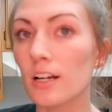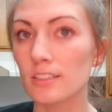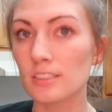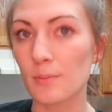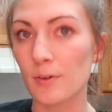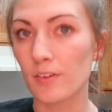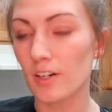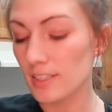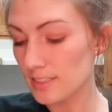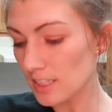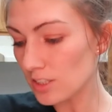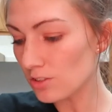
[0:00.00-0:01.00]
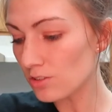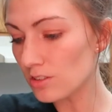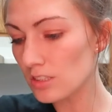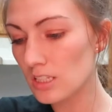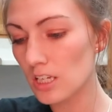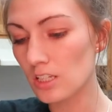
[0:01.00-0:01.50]
on some of our
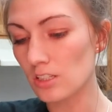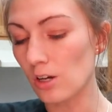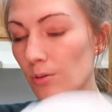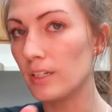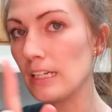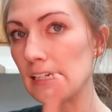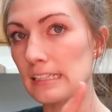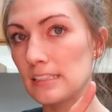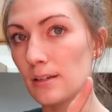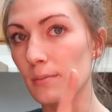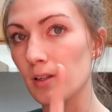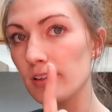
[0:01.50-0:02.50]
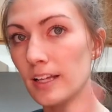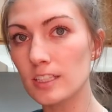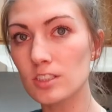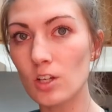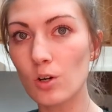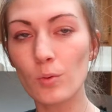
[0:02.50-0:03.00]
essentials. So we needed some
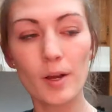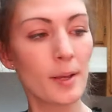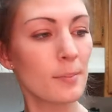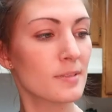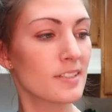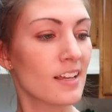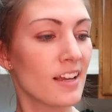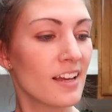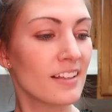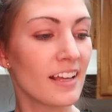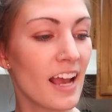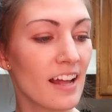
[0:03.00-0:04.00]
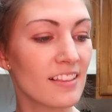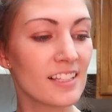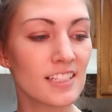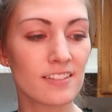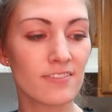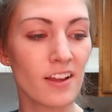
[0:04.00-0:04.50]
Lysol wipes. They had
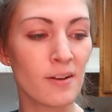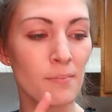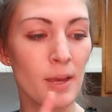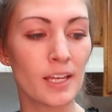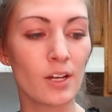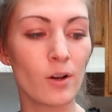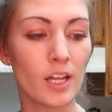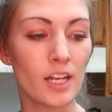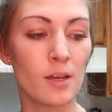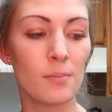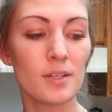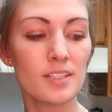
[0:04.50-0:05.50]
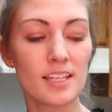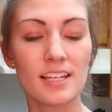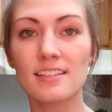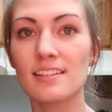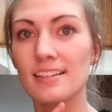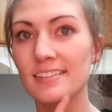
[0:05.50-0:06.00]
these fun mango and
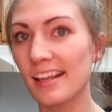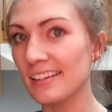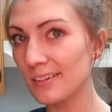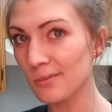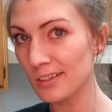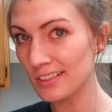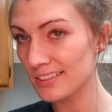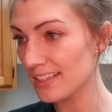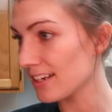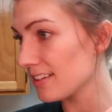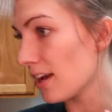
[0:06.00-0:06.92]
hibiscus scented ones that I